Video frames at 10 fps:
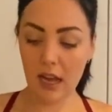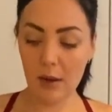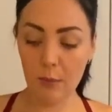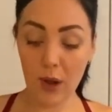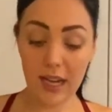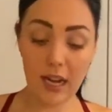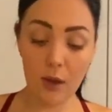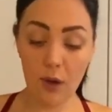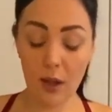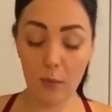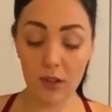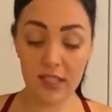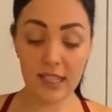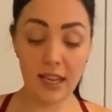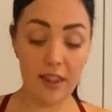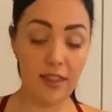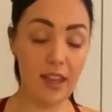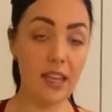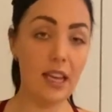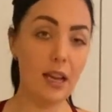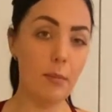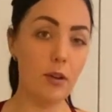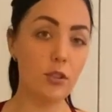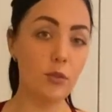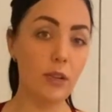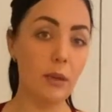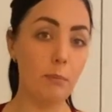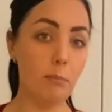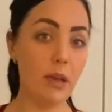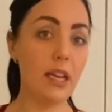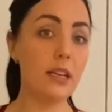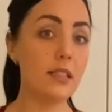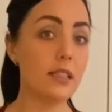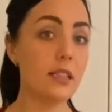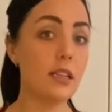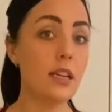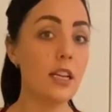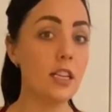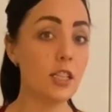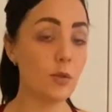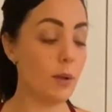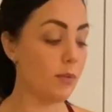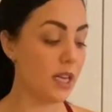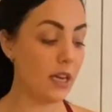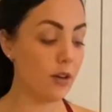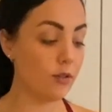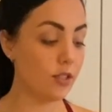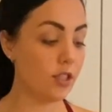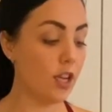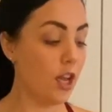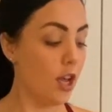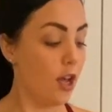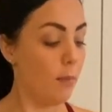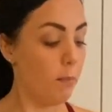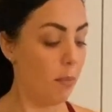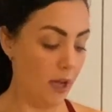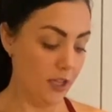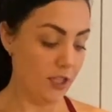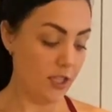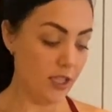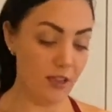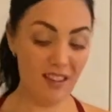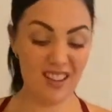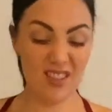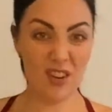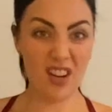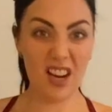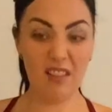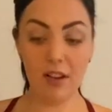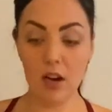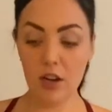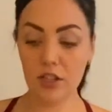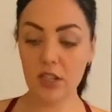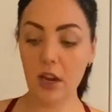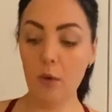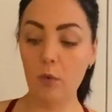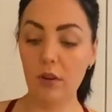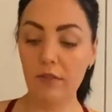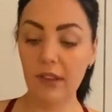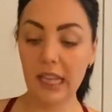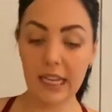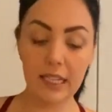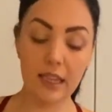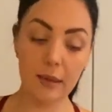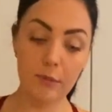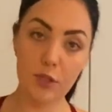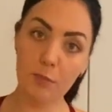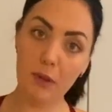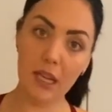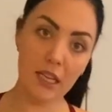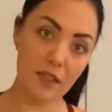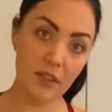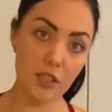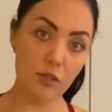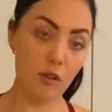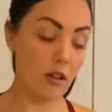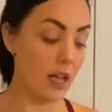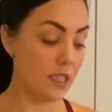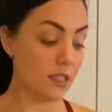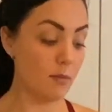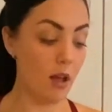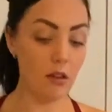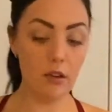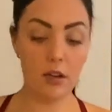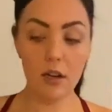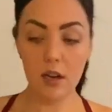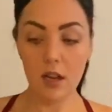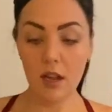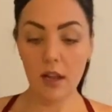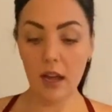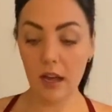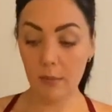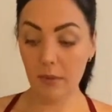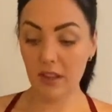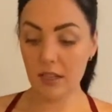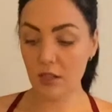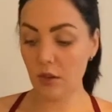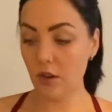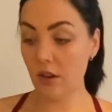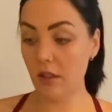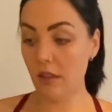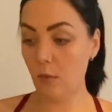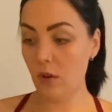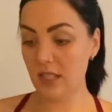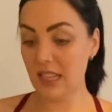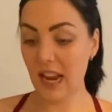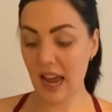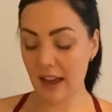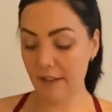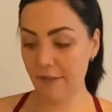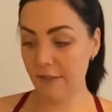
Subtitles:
Right now I was thinking about doing baked sweet potatoes, but these are kind of large. I would have liked them to be individual and smaller, but these are the ones I have.